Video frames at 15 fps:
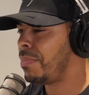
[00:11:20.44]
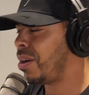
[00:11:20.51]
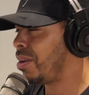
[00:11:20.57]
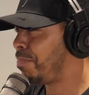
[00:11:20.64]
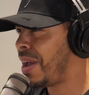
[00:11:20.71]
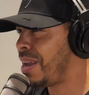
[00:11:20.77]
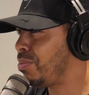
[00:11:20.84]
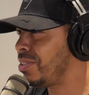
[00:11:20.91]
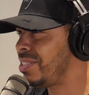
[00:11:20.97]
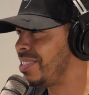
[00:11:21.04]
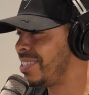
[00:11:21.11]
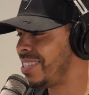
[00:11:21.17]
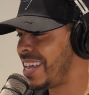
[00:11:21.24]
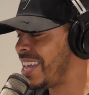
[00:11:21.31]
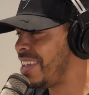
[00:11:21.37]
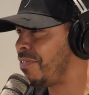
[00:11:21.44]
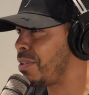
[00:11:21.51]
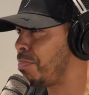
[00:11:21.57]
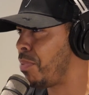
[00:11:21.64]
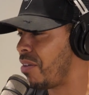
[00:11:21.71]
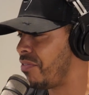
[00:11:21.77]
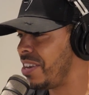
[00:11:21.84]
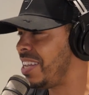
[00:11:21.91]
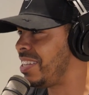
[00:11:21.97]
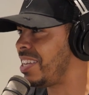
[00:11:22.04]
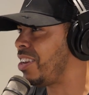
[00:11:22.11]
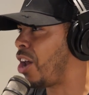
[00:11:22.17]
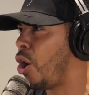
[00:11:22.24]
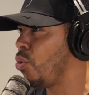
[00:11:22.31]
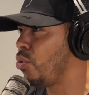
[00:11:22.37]
Bro, the ped was teethed, bro. Yeah. And he
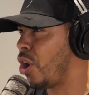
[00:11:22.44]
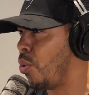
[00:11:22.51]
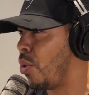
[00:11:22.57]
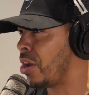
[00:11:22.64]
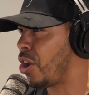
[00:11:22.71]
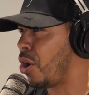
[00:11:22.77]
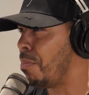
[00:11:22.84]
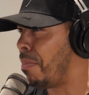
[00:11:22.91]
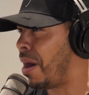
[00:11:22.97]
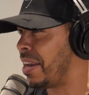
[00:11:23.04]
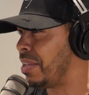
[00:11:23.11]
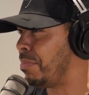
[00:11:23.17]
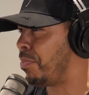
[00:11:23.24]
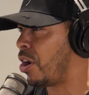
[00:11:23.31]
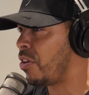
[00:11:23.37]
didn't owe no one no money, bro.